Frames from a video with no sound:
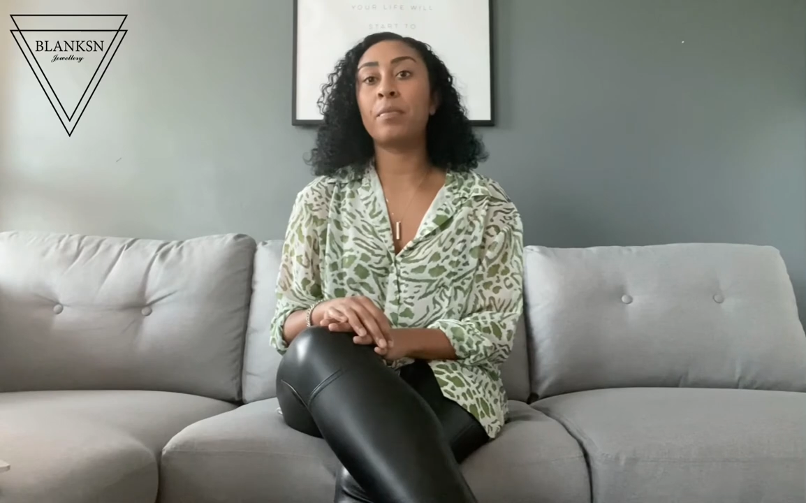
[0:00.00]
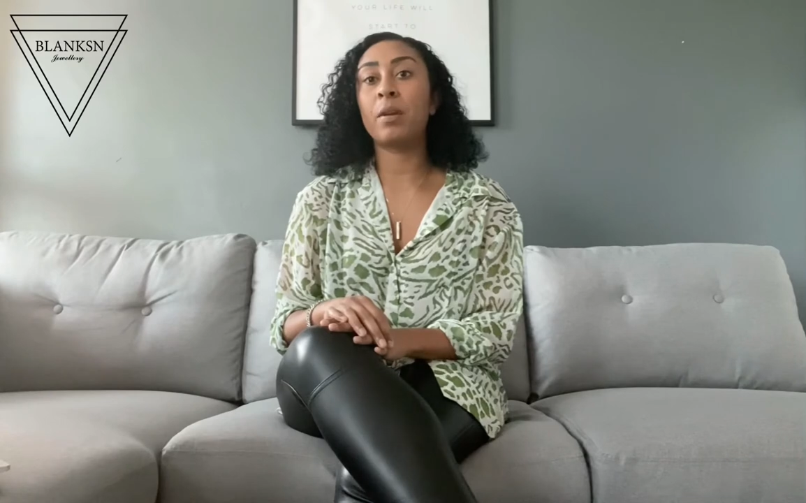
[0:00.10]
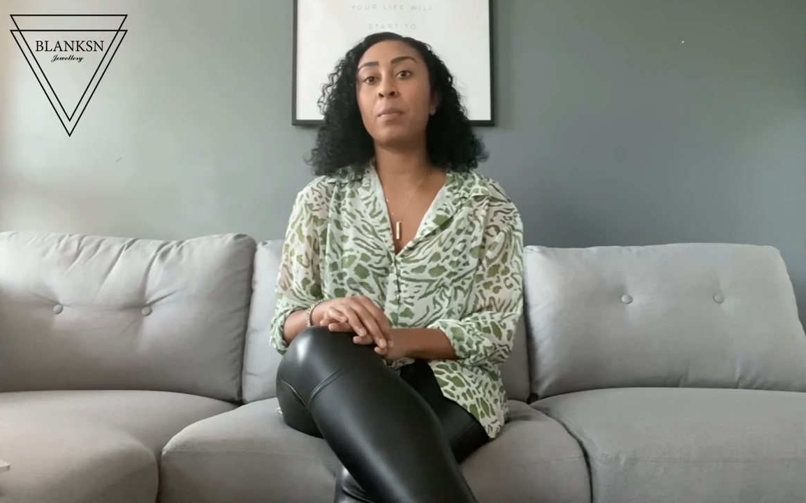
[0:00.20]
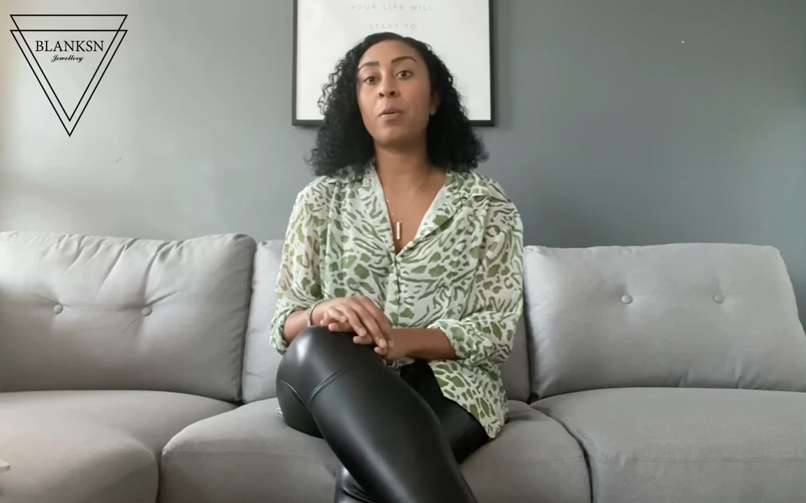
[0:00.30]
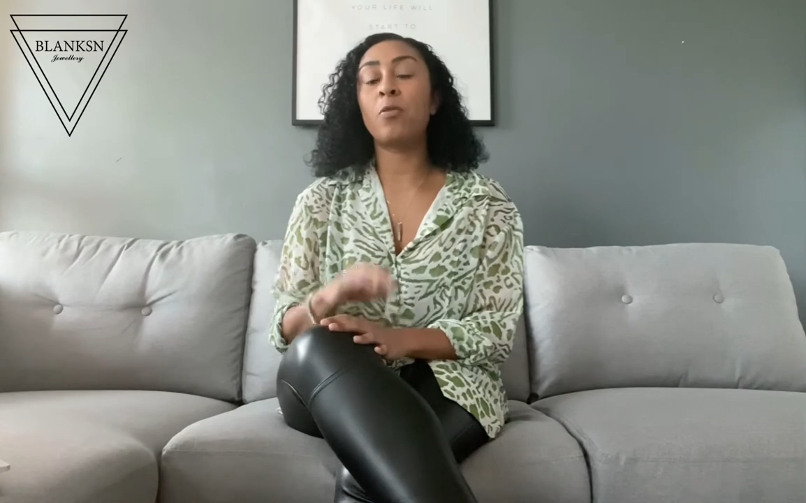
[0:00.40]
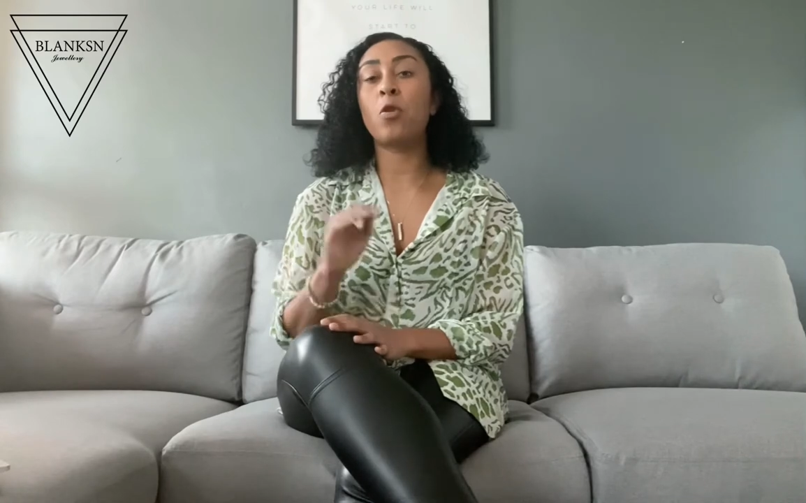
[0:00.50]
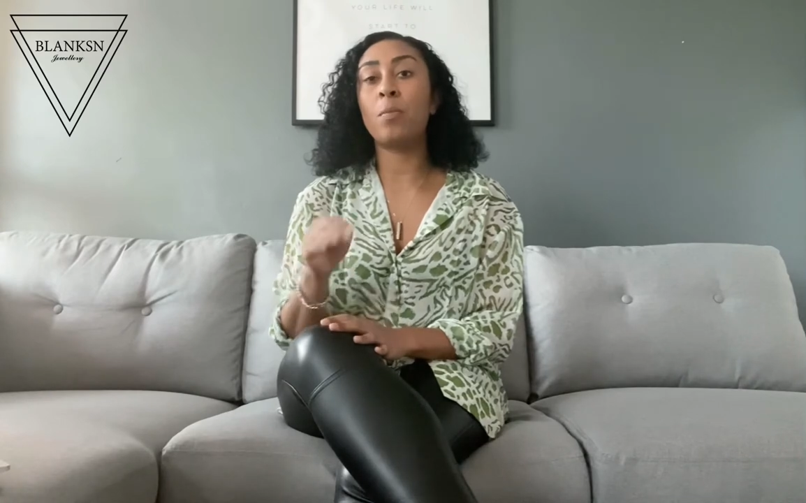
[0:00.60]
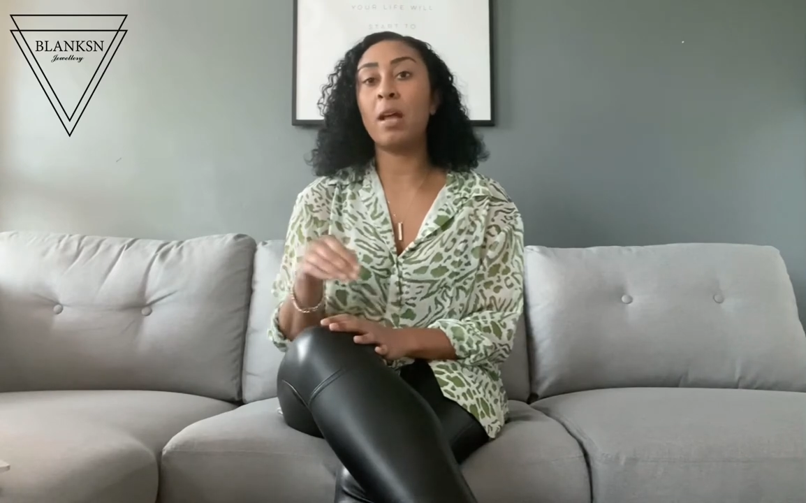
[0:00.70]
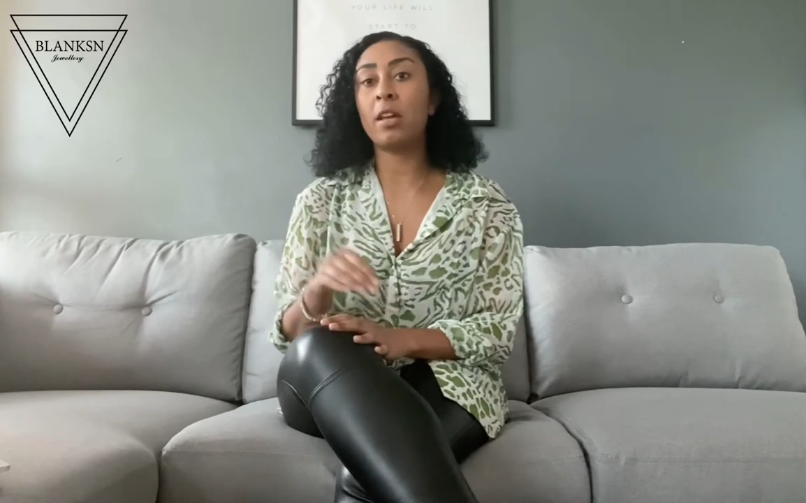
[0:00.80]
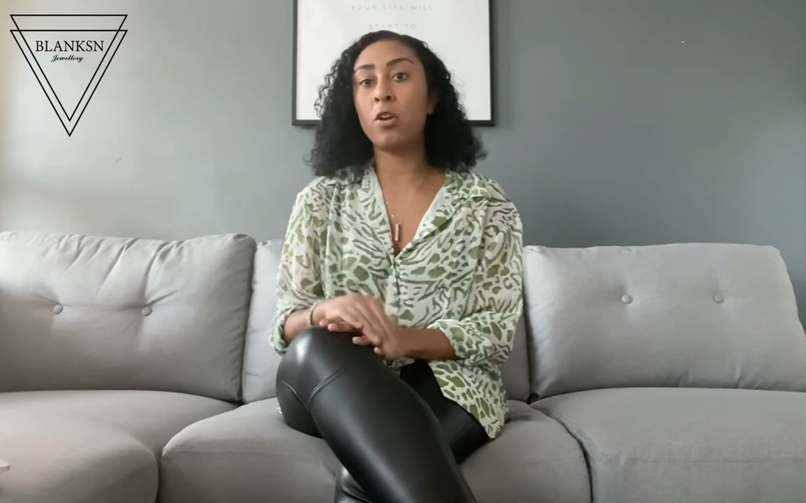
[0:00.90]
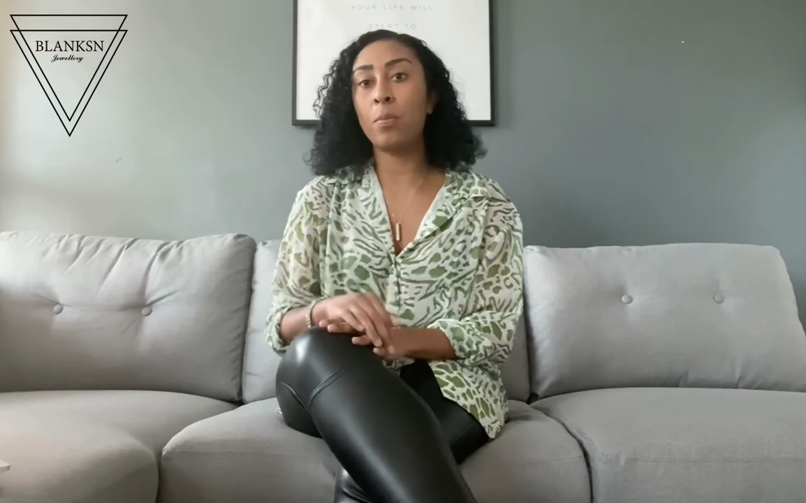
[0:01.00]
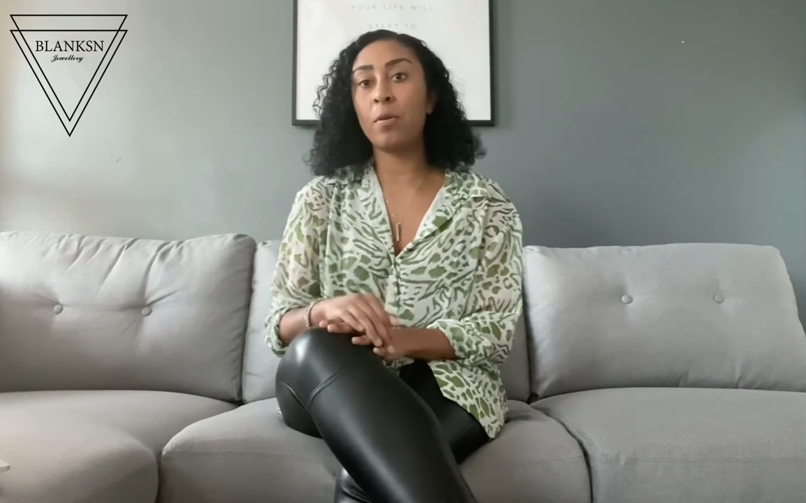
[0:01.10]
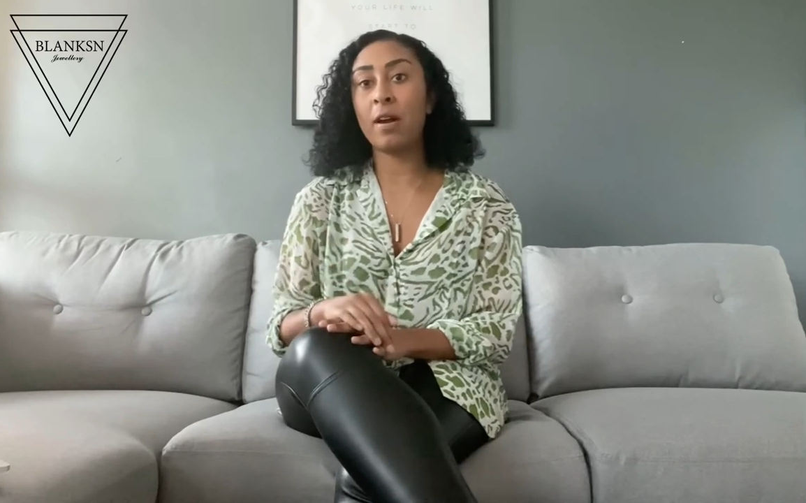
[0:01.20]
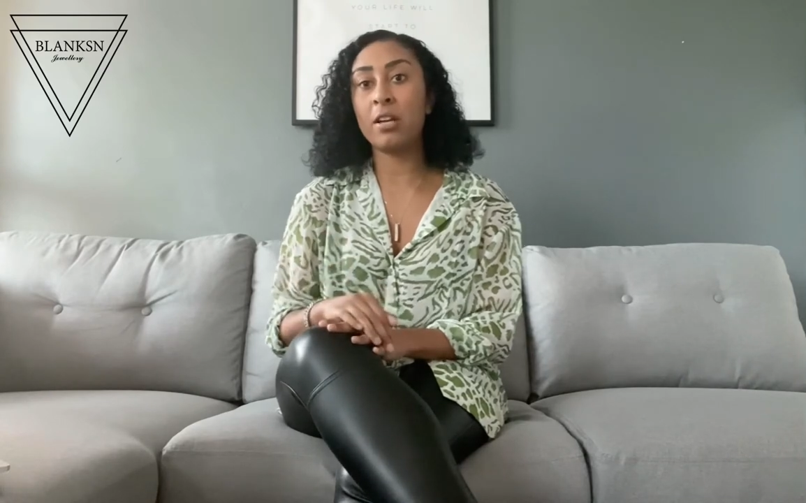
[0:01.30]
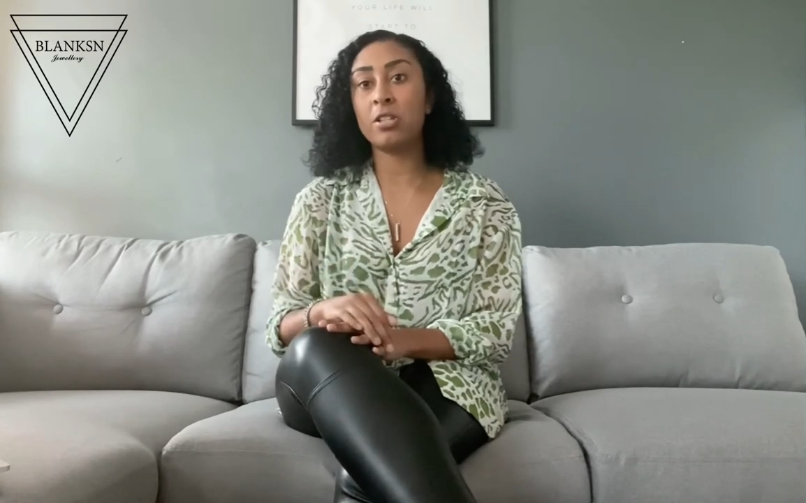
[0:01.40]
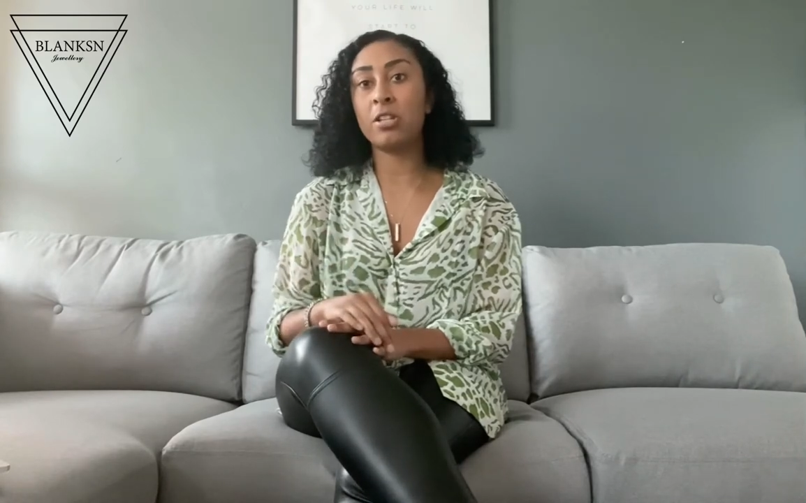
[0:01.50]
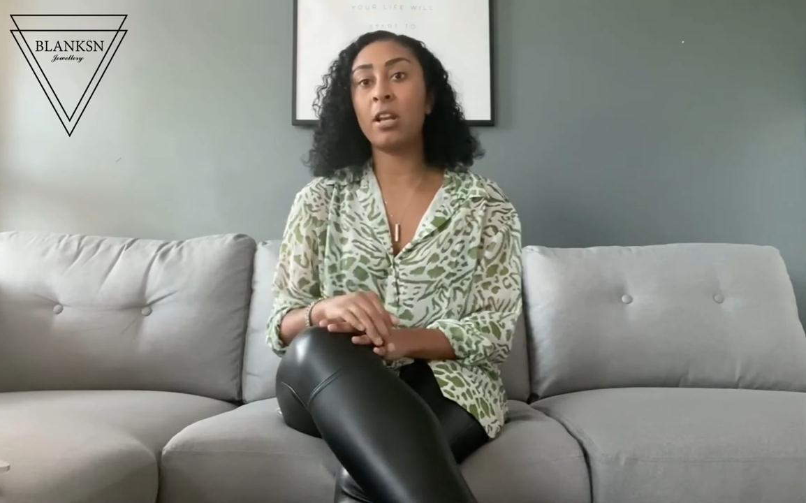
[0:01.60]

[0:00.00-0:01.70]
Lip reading: perform like an operation,